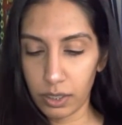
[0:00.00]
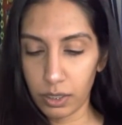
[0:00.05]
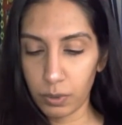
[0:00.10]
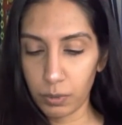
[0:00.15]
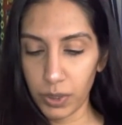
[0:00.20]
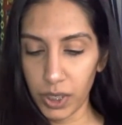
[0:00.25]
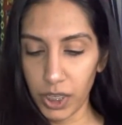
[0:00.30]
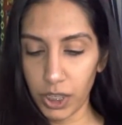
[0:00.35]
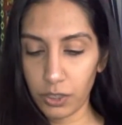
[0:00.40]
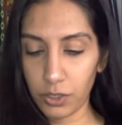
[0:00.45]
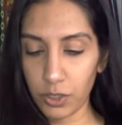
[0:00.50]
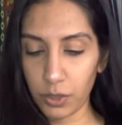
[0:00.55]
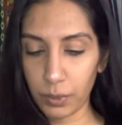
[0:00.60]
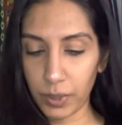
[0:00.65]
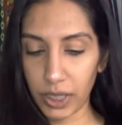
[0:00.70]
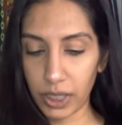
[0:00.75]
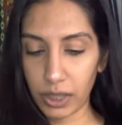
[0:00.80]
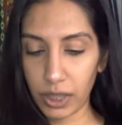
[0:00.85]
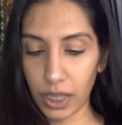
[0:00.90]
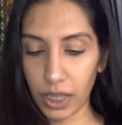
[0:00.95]
What are you
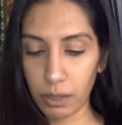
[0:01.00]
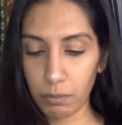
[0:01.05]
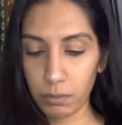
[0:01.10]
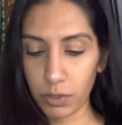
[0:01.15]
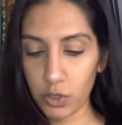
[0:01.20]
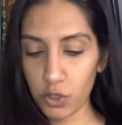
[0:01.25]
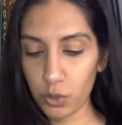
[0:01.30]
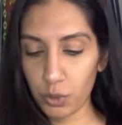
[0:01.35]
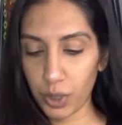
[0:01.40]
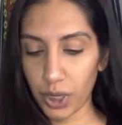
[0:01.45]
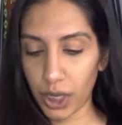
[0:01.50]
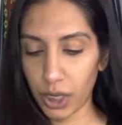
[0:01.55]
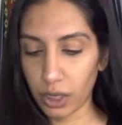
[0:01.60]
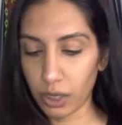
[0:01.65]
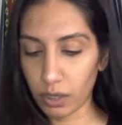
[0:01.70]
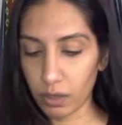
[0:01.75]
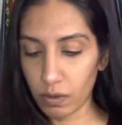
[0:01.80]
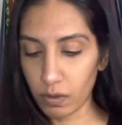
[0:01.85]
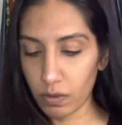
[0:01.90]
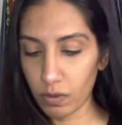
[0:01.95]
doing in the
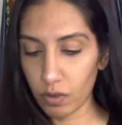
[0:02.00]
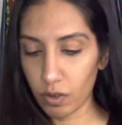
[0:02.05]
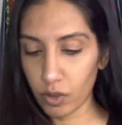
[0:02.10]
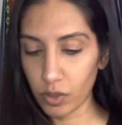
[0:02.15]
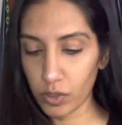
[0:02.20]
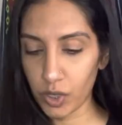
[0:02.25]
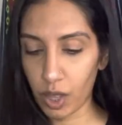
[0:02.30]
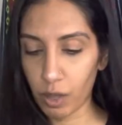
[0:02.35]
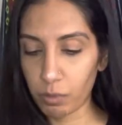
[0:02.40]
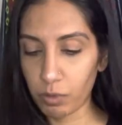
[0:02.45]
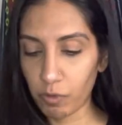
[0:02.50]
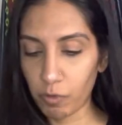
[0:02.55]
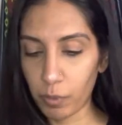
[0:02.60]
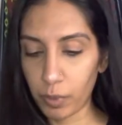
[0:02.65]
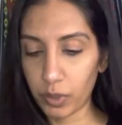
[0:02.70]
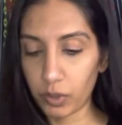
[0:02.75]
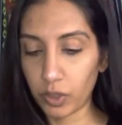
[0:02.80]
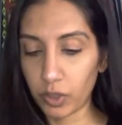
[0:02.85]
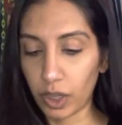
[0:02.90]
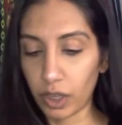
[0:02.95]
in-between on top of
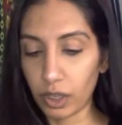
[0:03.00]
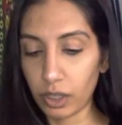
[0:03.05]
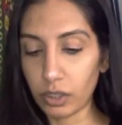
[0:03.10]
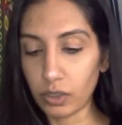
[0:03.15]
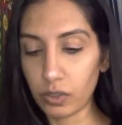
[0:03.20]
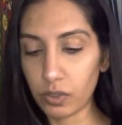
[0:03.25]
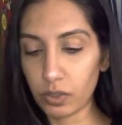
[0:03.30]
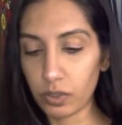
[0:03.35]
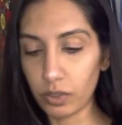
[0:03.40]
buildings?